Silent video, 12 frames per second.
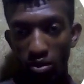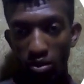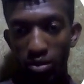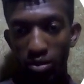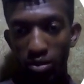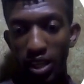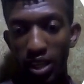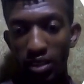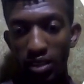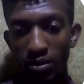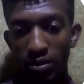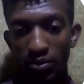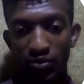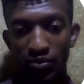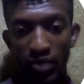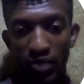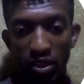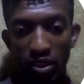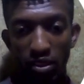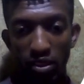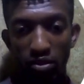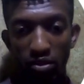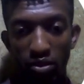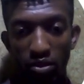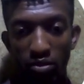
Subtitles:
You buy. If you